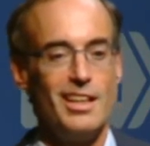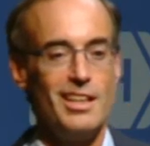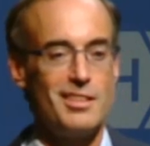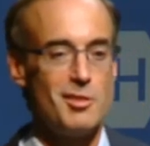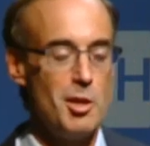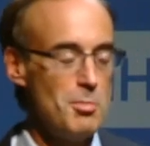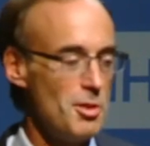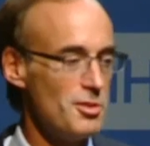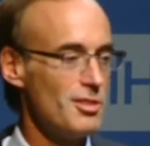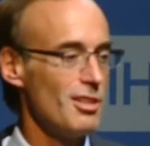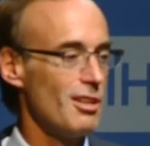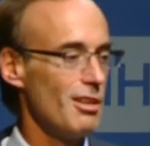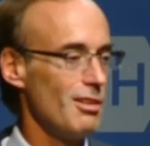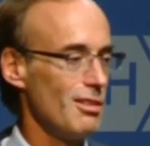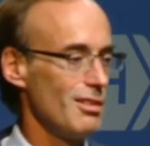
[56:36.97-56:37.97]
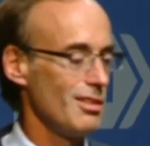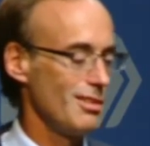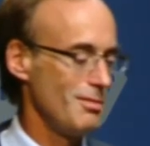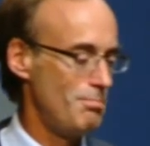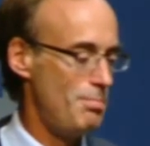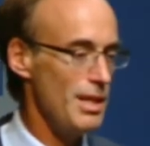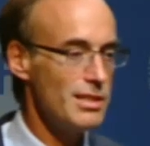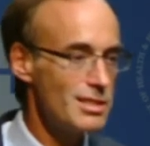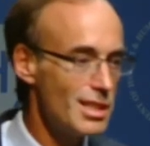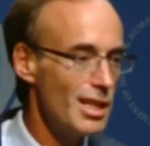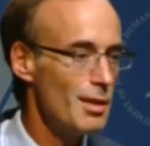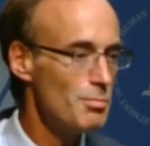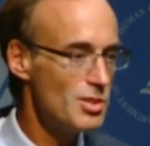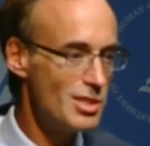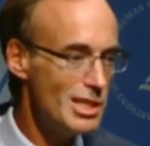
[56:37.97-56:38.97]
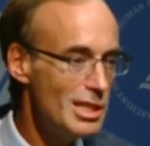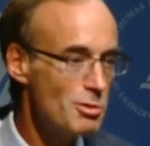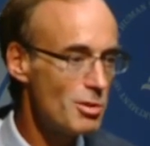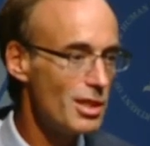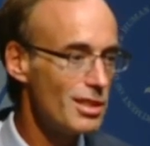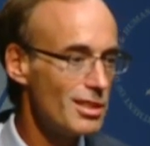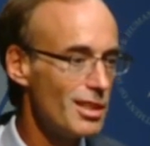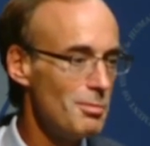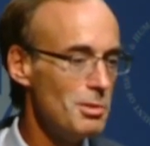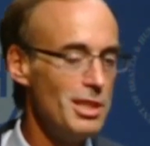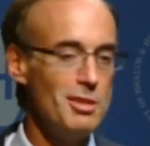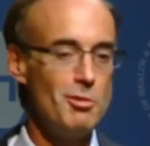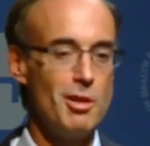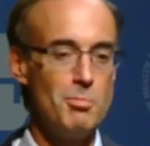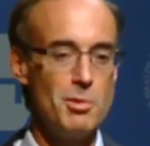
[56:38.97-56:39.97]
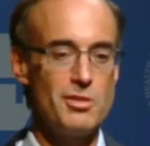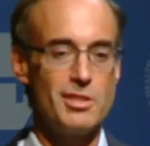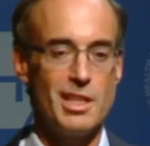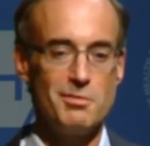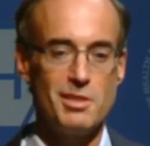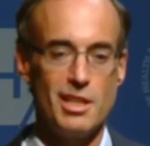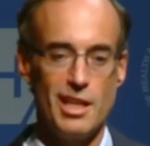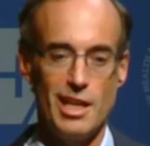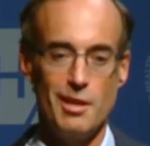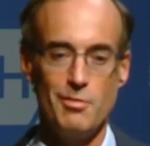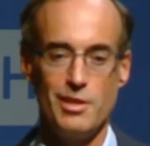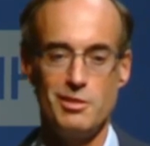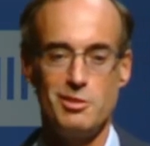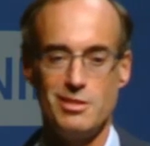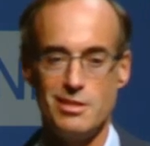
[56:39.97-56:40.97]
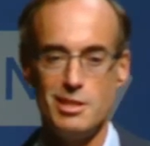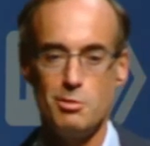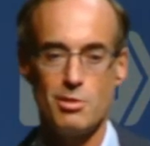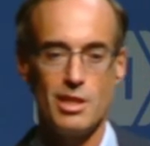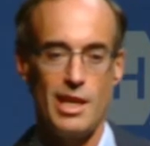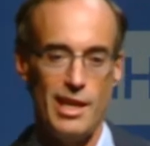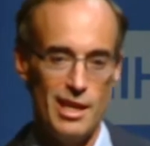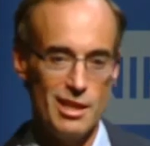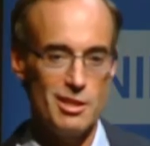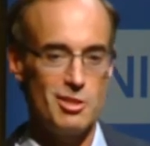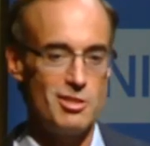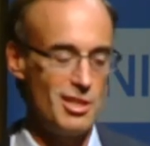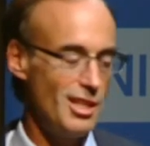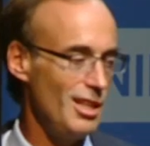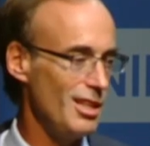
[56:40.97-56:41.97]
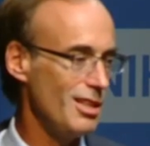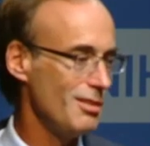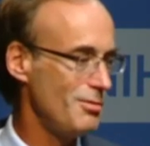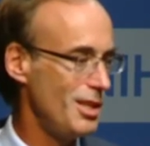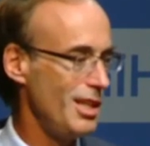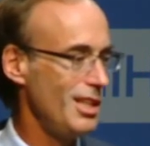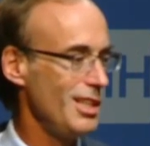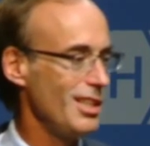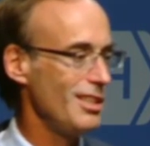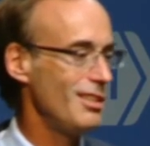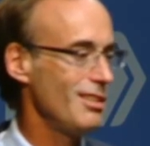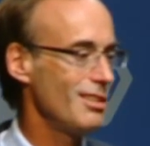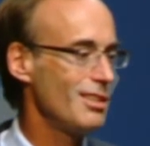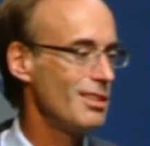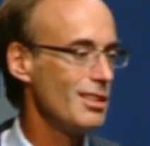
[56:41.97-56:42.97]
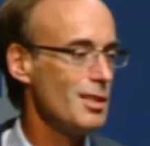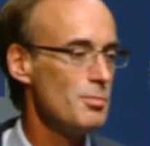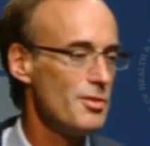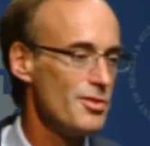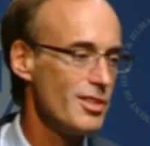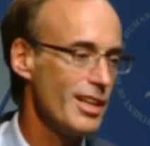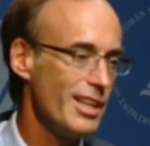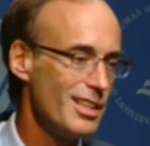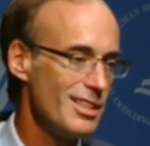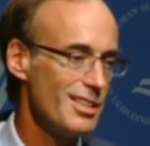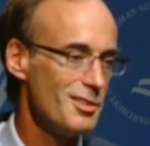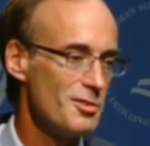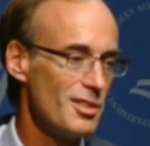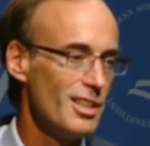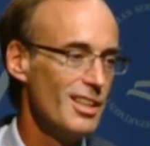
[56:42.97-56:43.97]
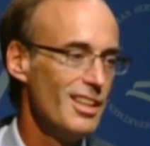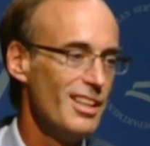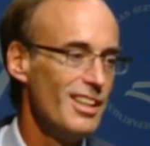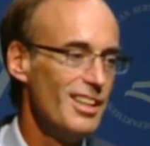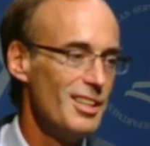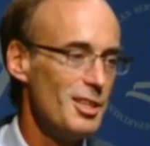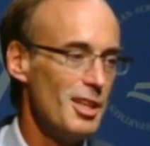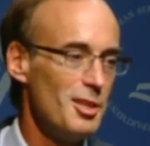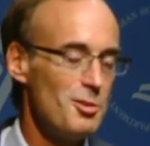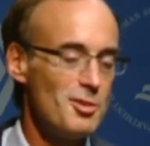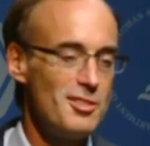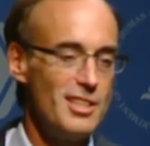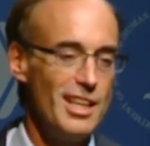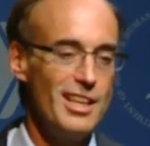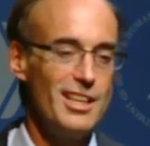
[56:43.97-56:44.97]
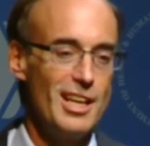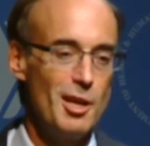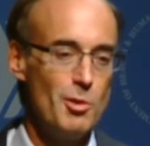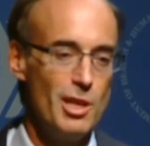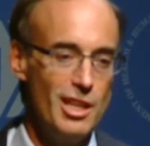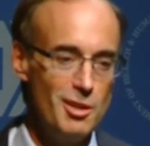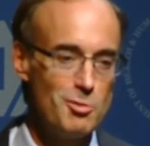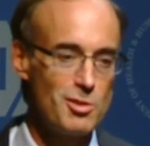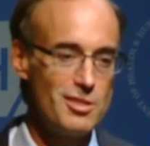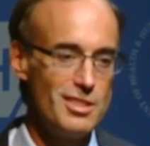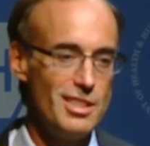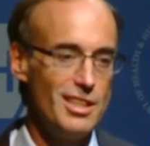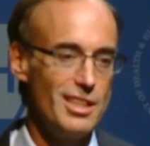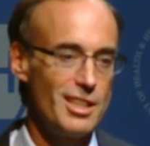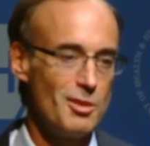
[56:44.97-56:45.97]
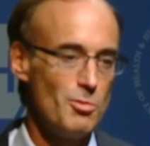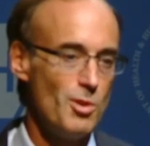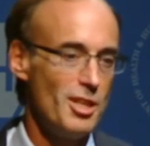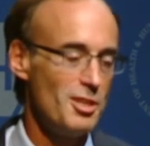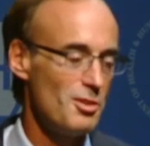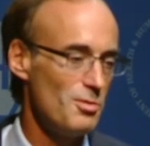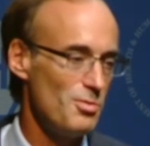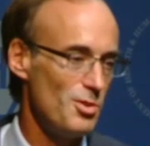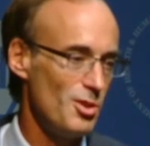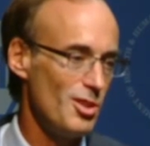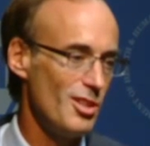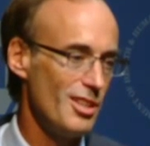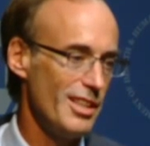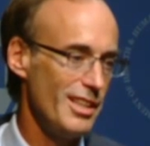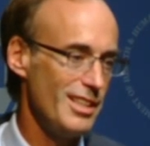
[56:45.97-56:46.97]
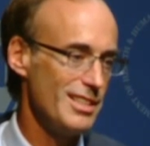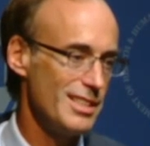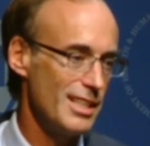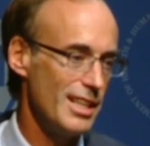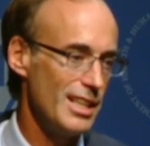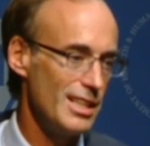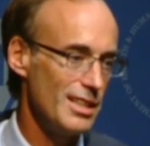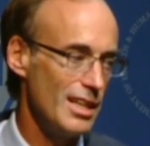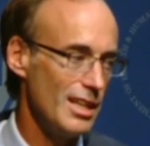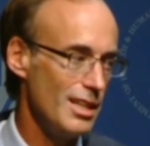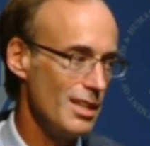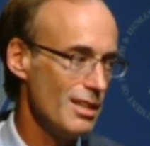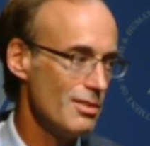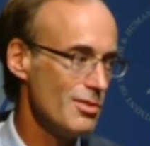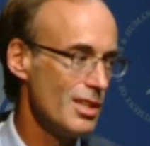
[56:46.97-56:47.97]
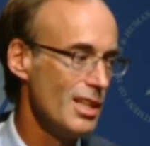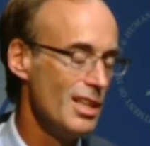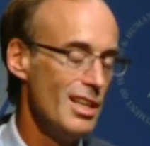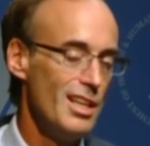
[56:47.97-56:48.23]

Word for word: it's almost our best kept secret. I mean, you almost have to have the secret handshake of getting into the club of scientists to understand how interesting and wonderful and exciting that is.